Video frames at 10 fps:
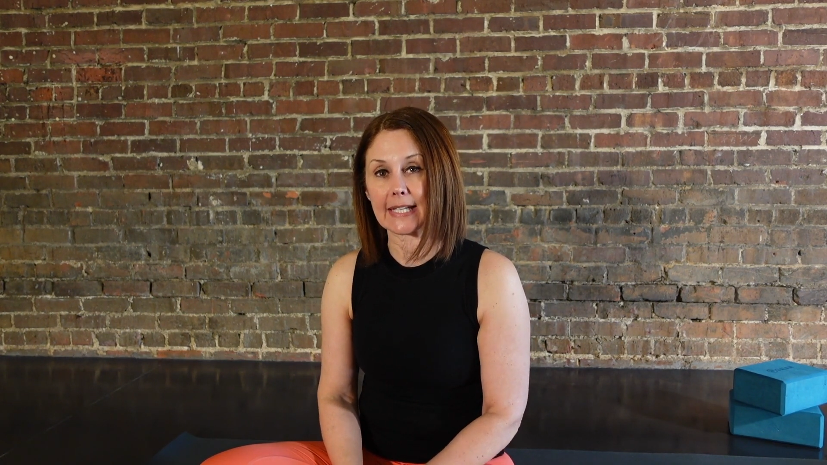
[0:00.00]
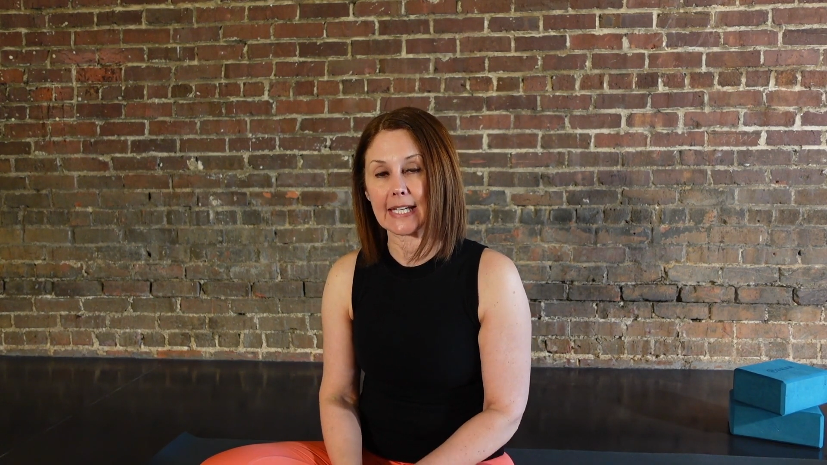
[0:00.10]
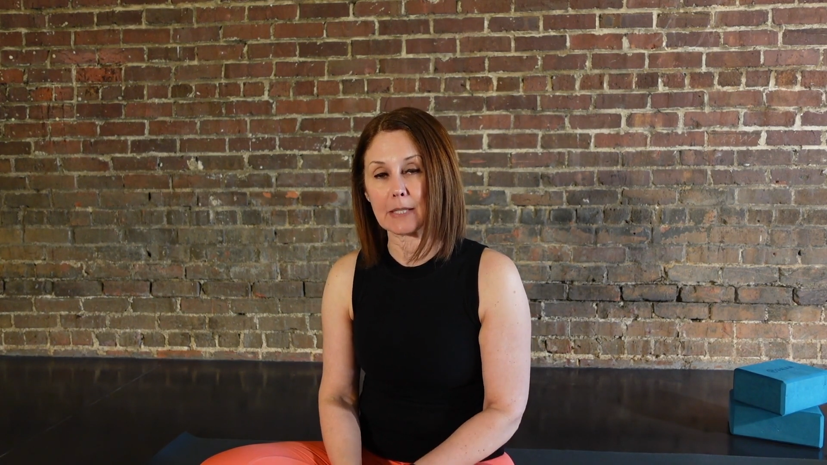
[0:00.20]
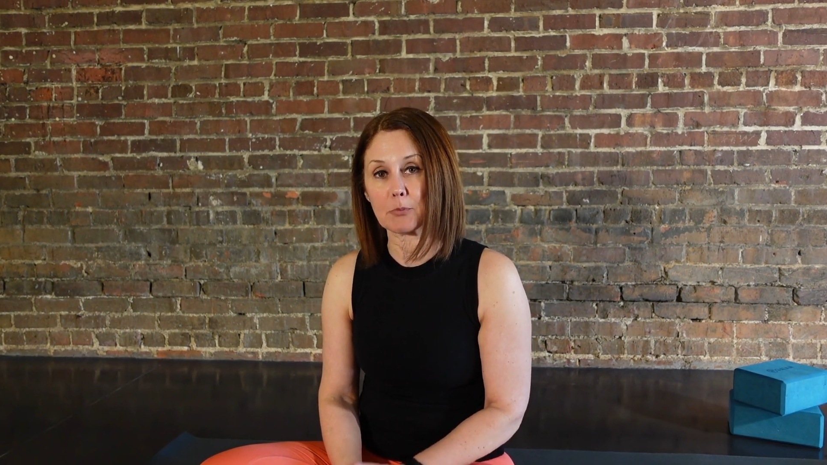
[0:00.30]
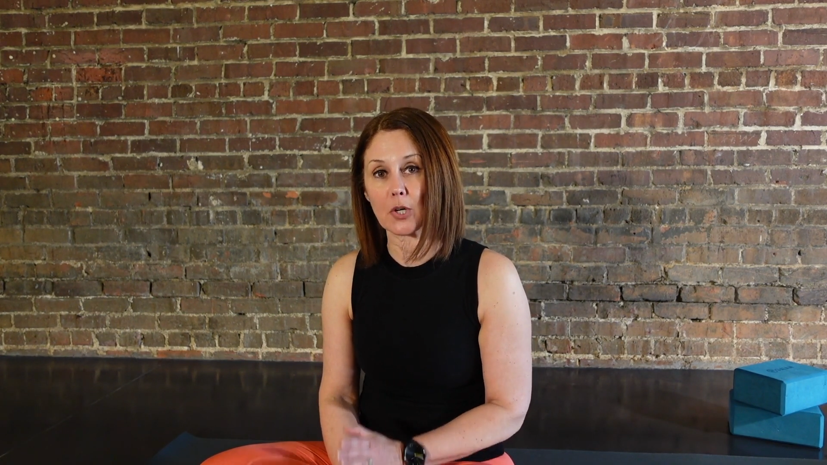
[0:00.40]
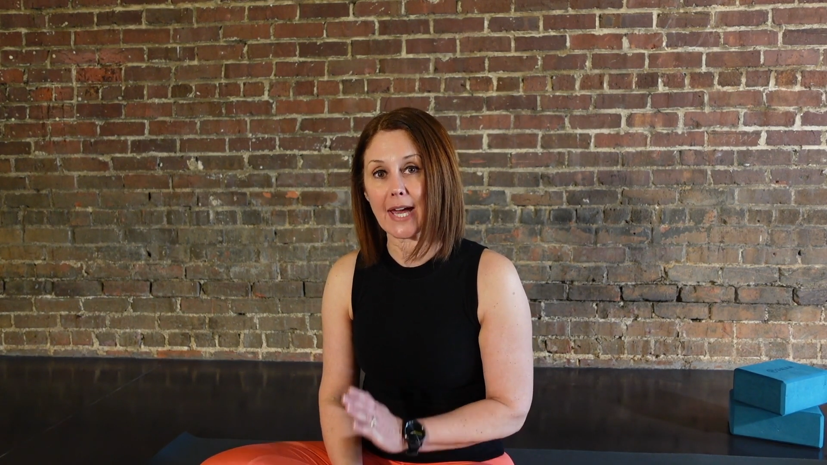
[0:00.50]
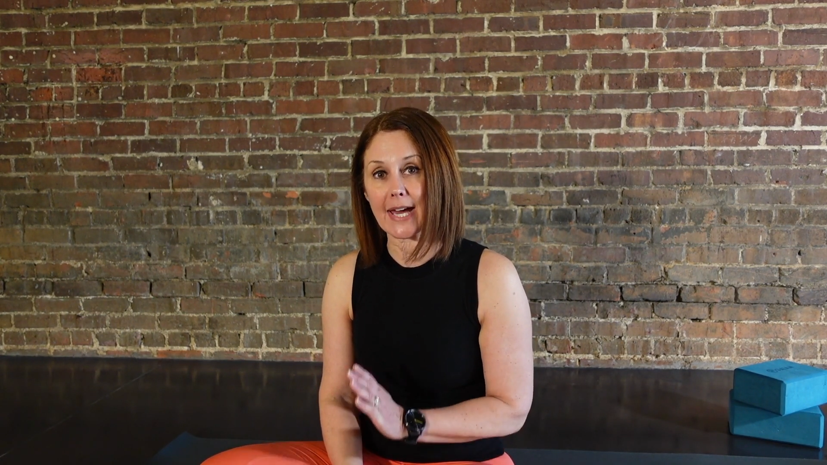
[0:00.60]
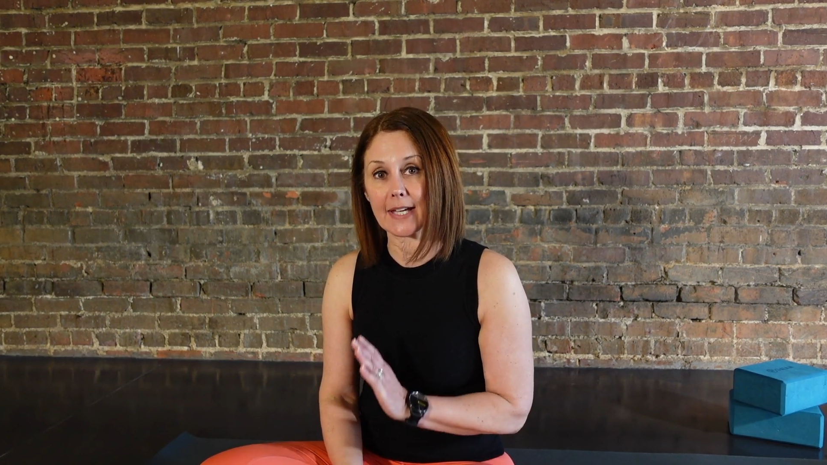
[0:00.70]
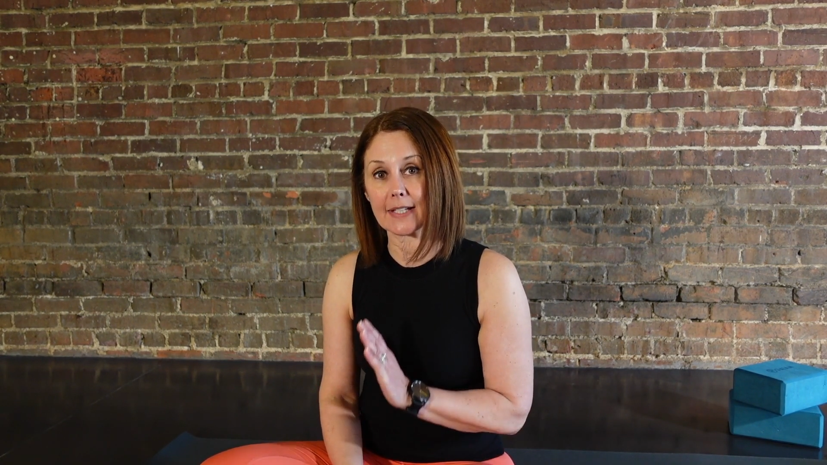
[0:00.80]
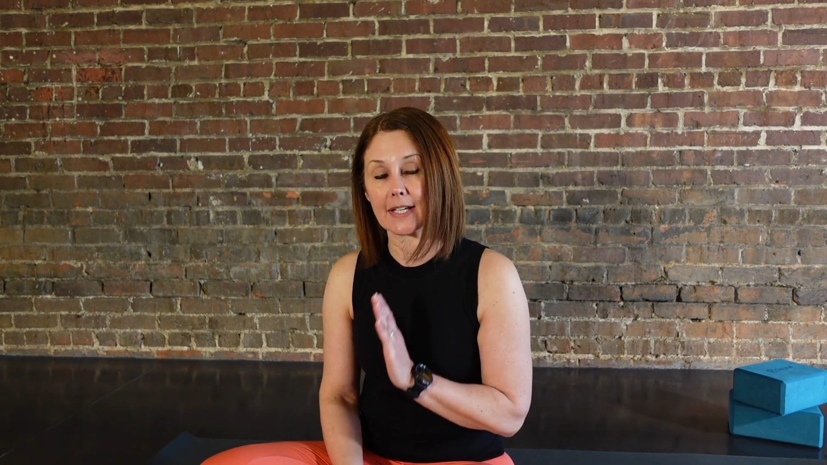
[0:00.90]
Keep your
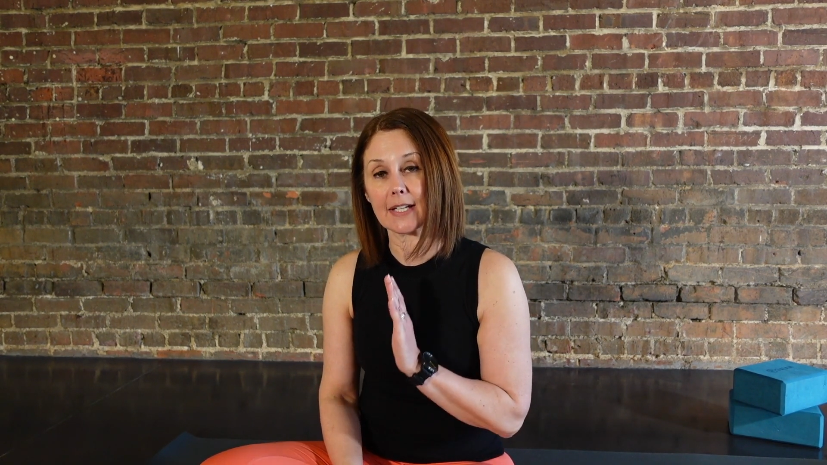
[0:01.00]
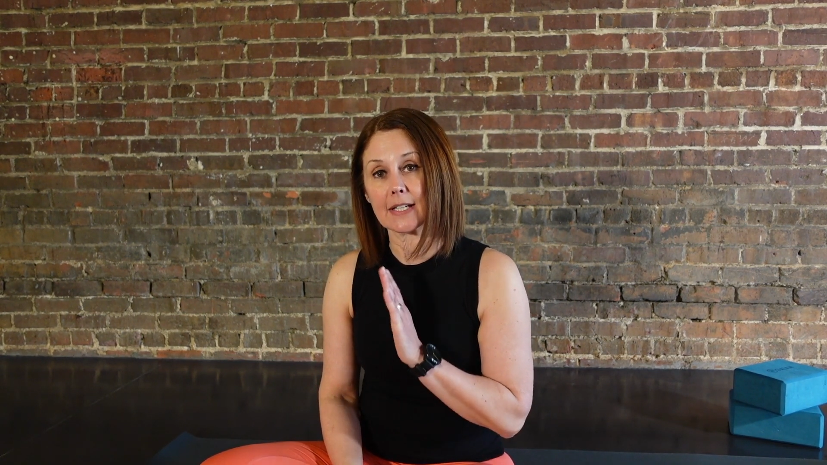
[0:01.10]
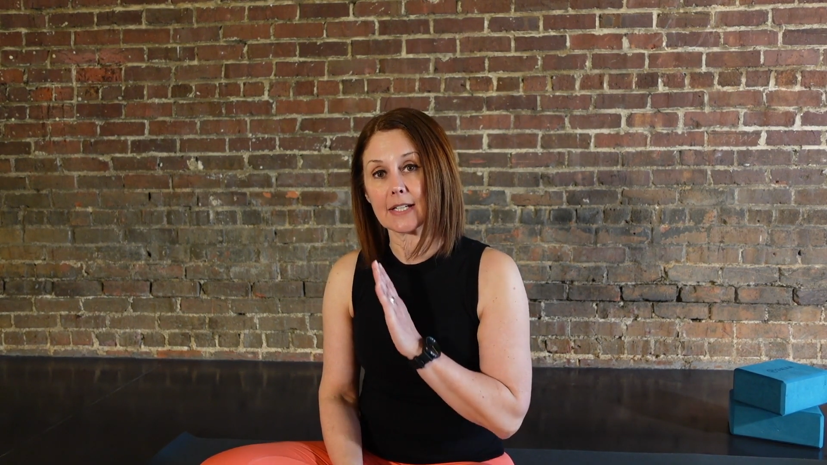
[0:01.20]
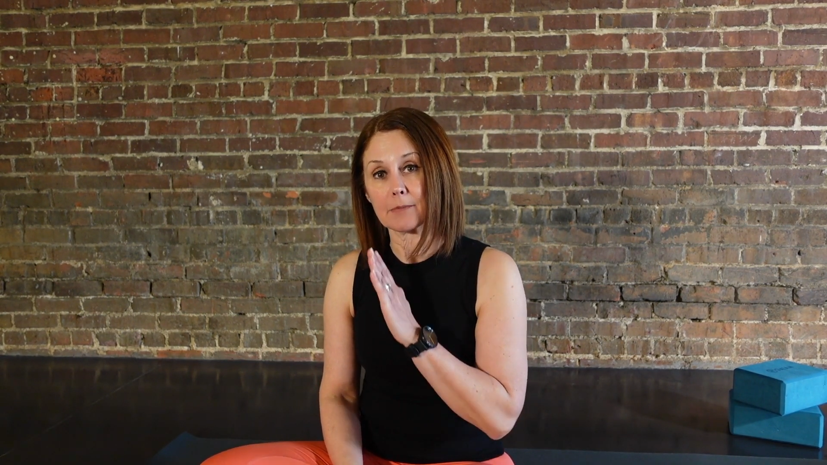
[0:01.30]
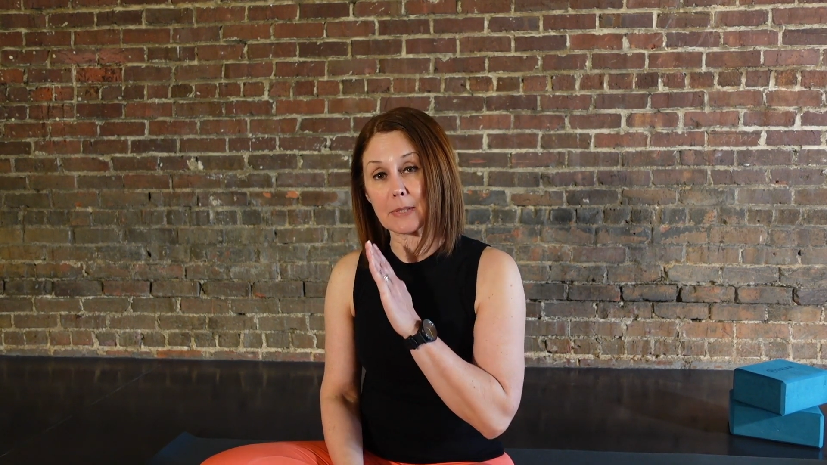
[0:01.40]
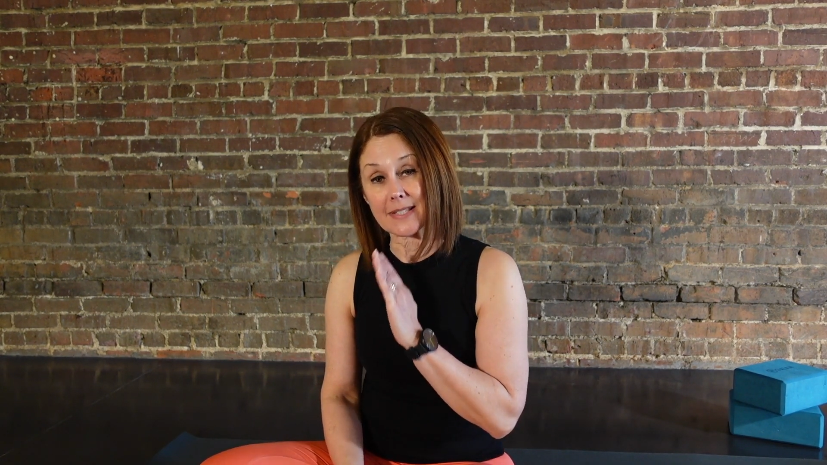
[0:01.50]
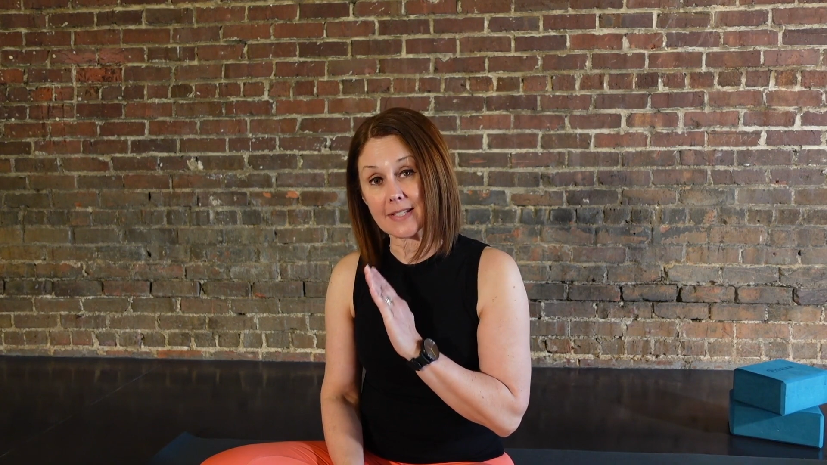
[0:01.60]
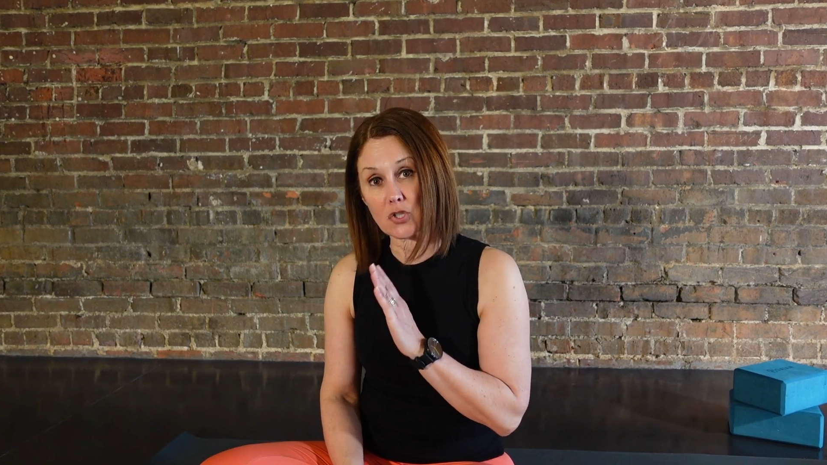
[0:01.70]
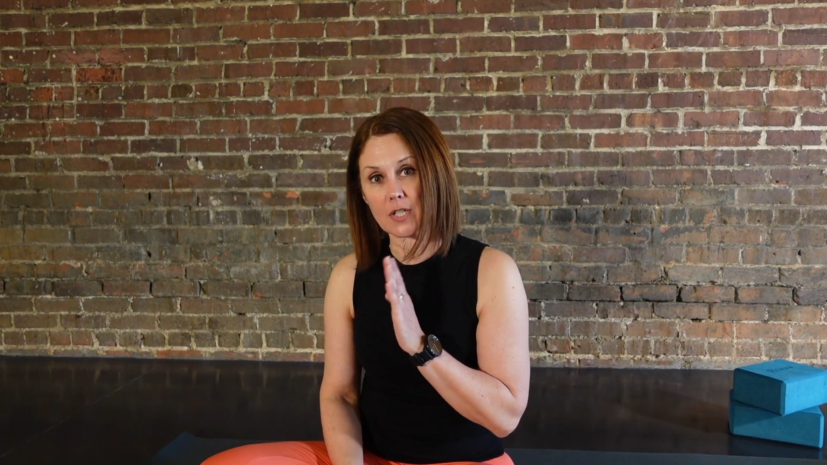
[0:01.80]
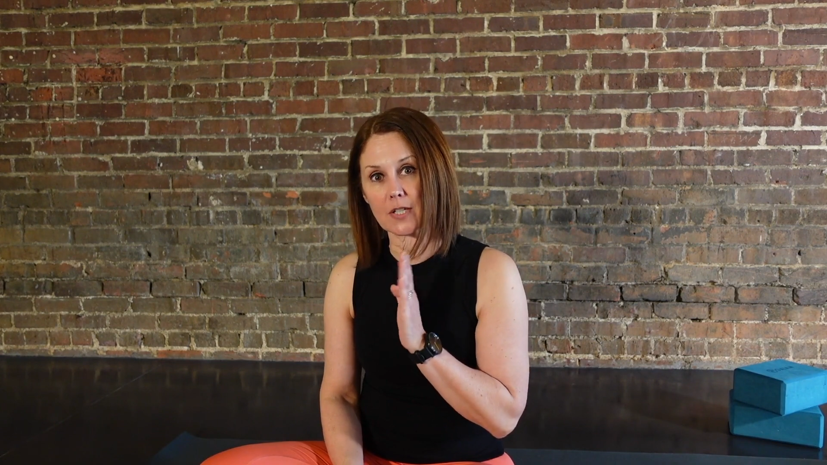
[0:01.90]
head
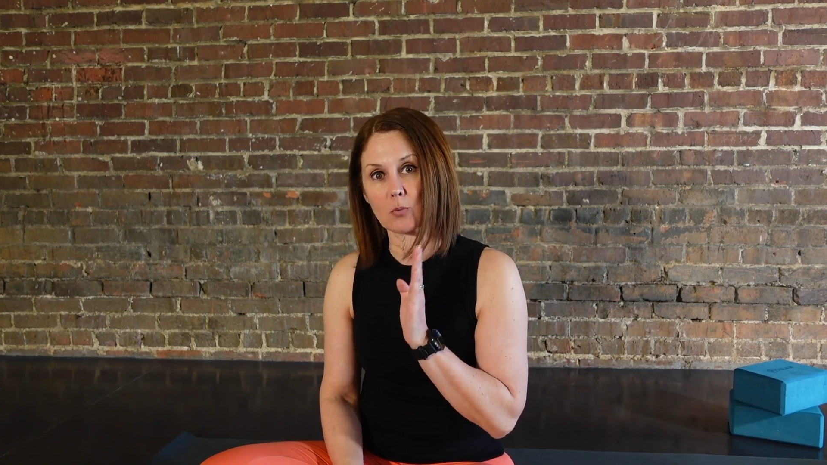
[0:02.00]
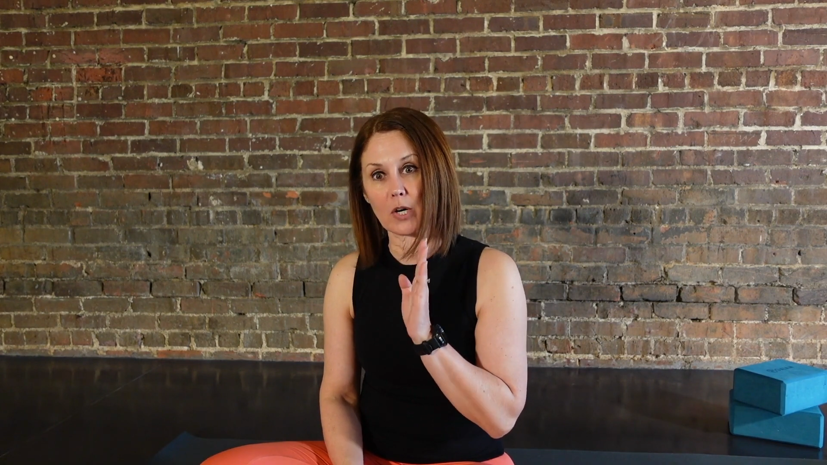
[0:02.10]
positioned